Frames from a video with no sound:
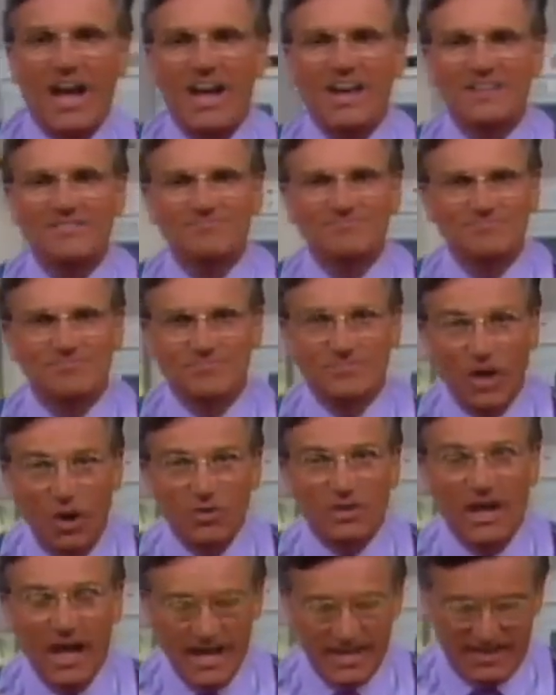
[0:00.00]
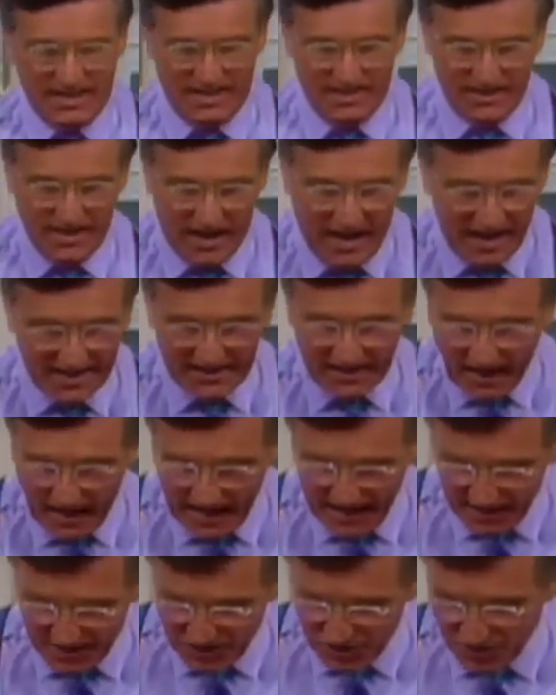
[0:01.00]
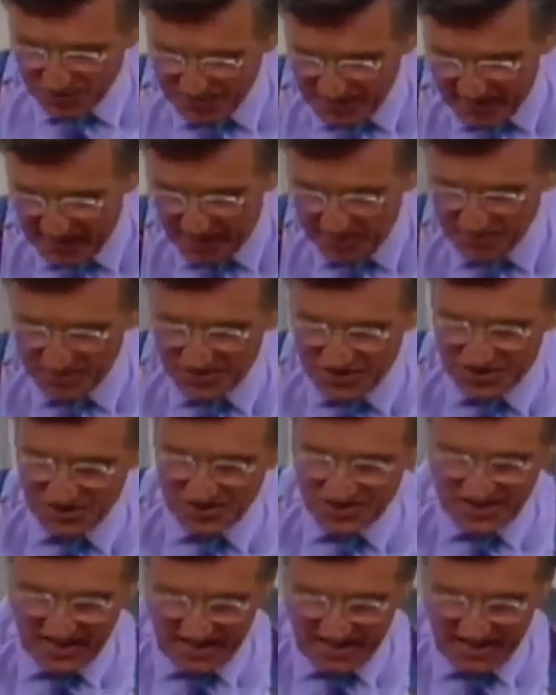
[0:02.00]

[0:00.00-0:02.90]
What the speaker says: I don't like it. I like to be able to